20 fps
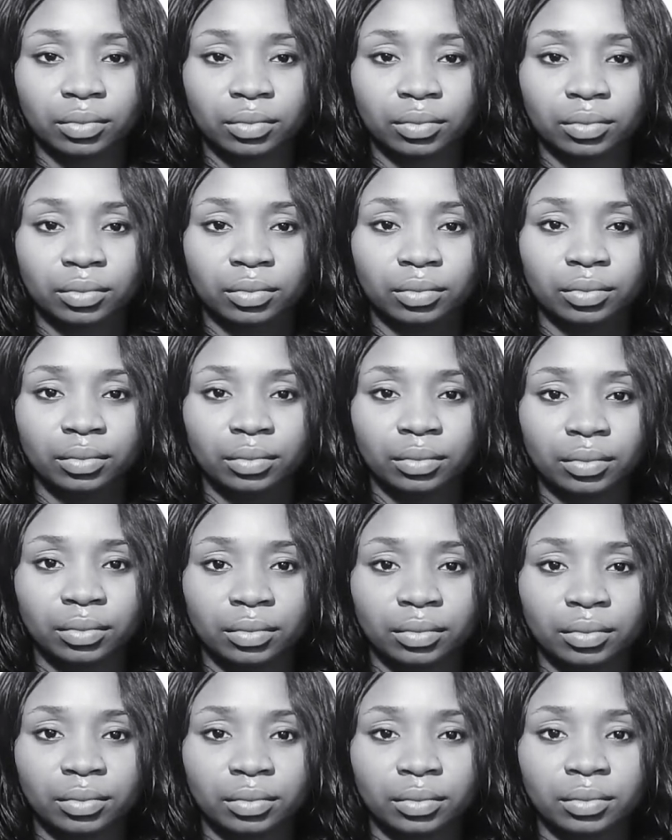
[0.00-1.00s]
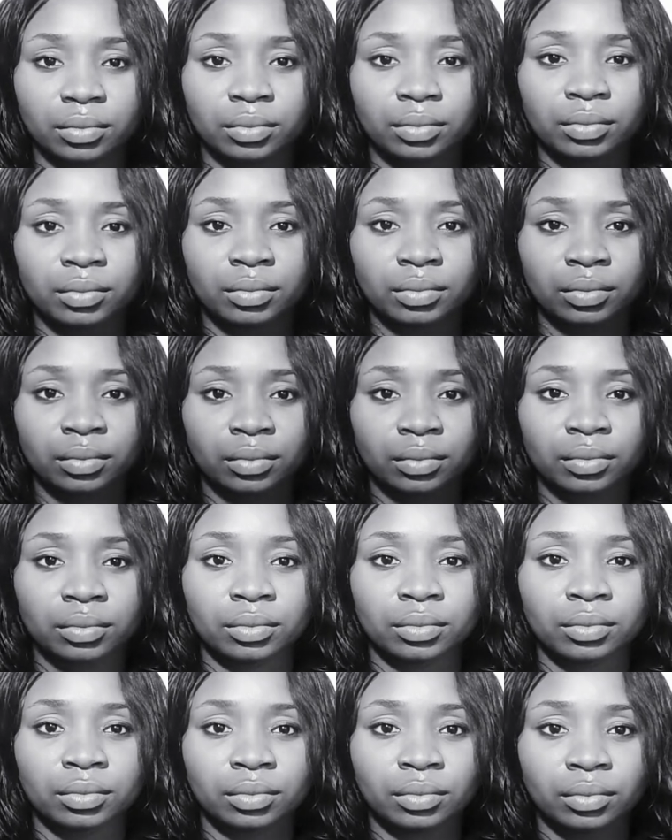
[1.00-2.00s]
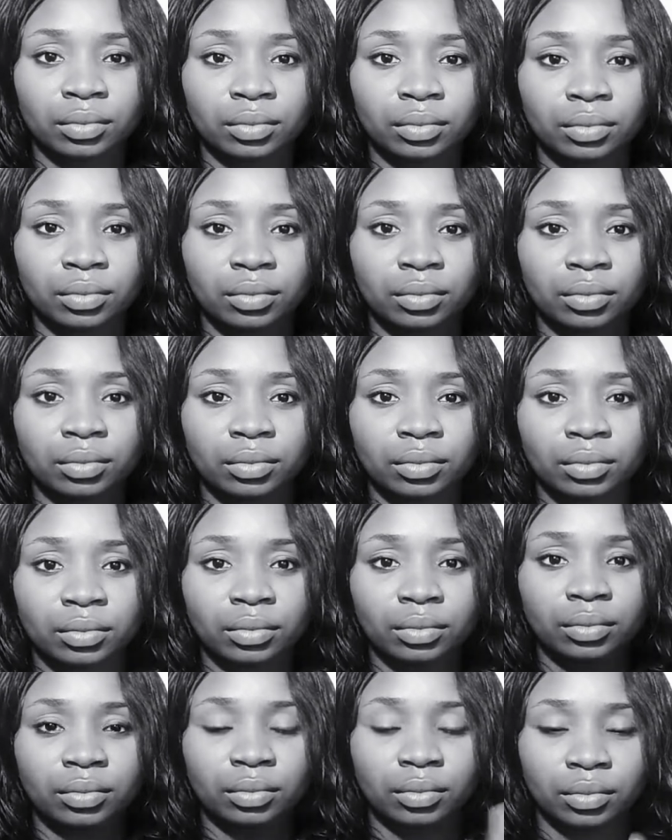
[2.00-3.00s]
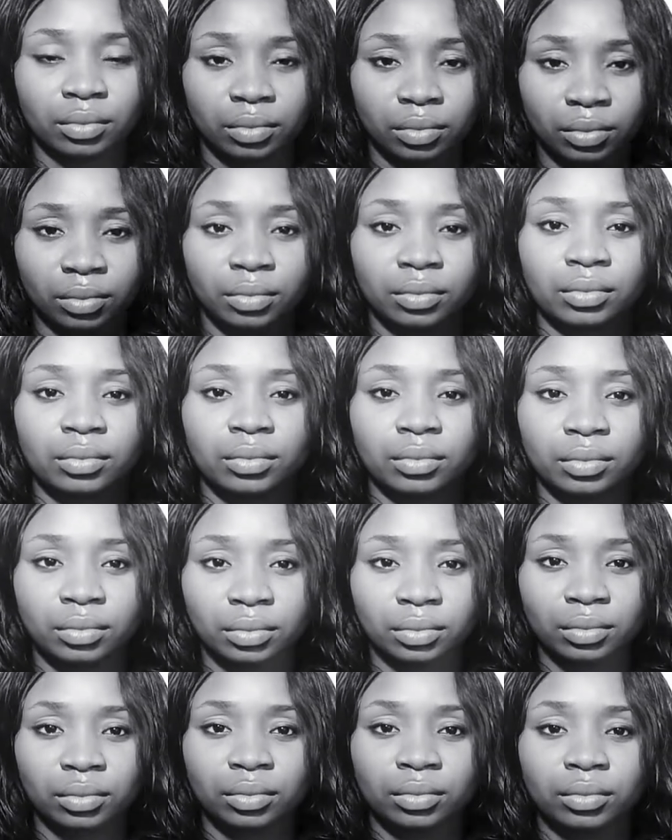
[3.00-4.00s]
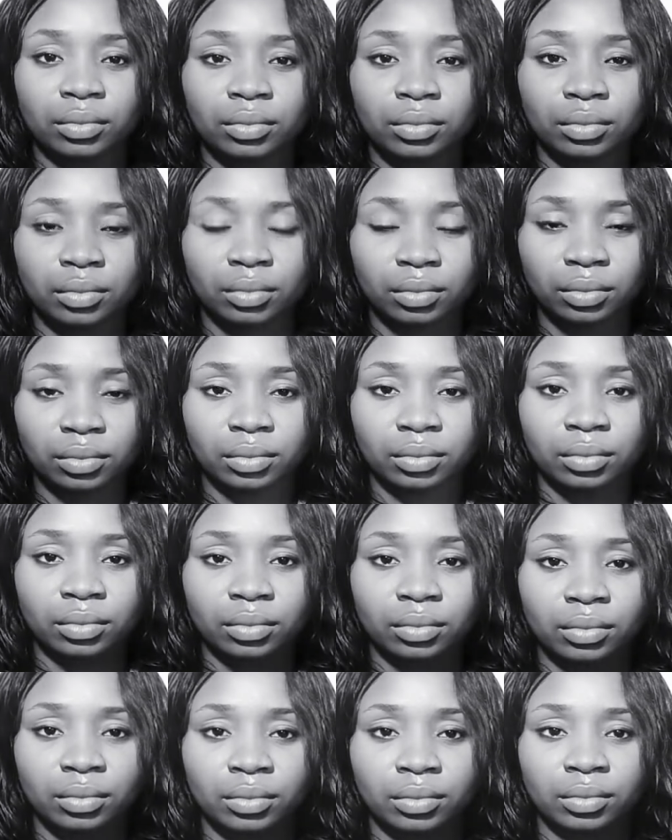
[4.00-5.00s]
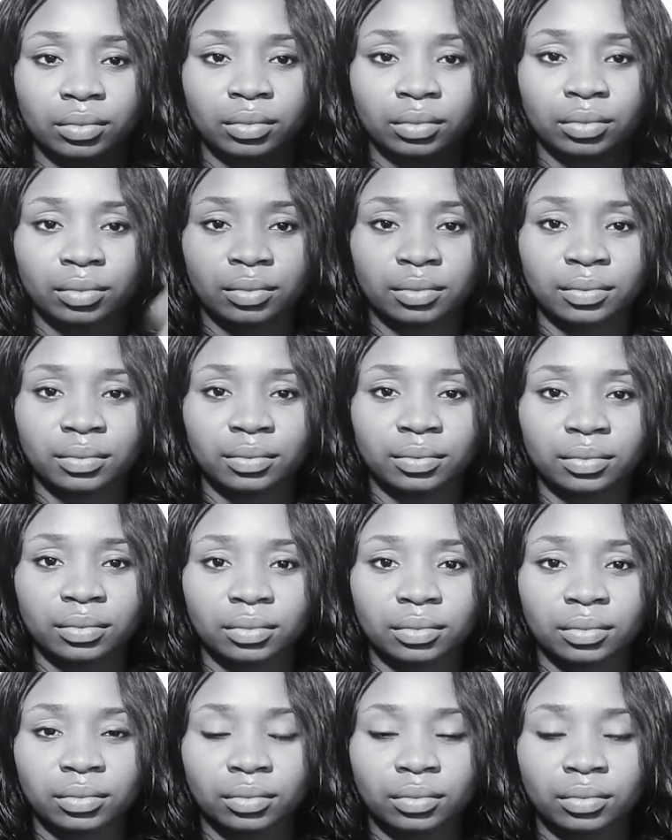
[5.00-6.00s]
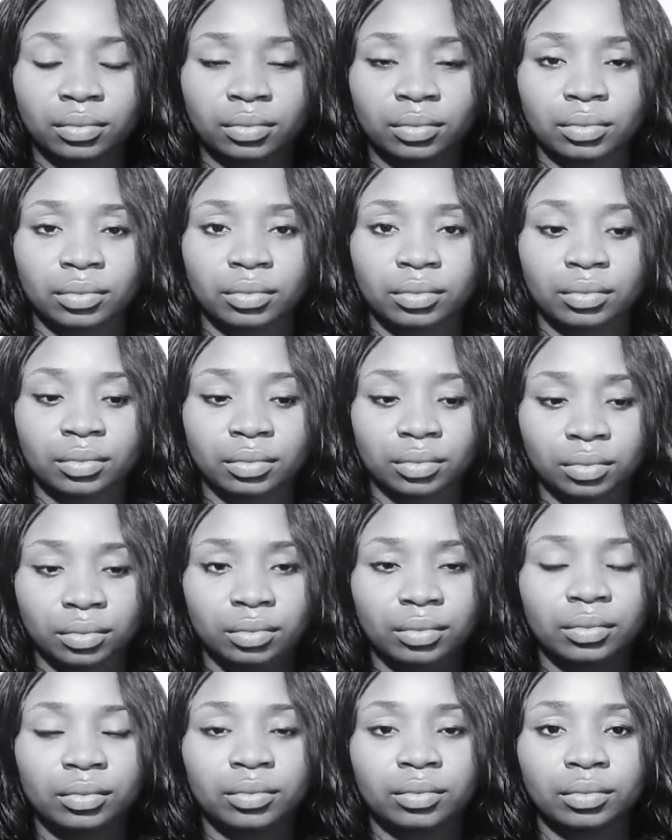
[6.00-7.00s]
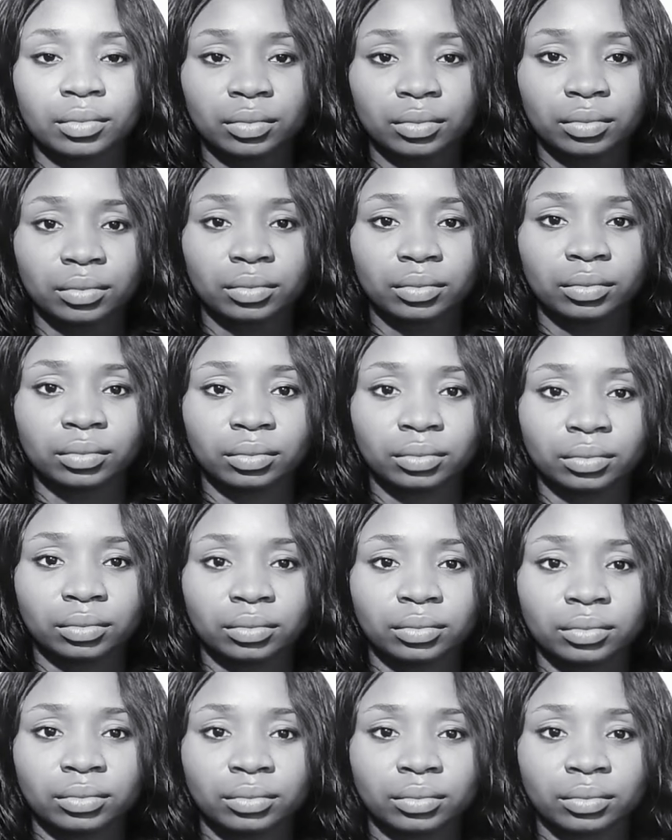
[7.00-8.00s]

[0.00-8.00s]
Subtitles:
This person isn't speaking.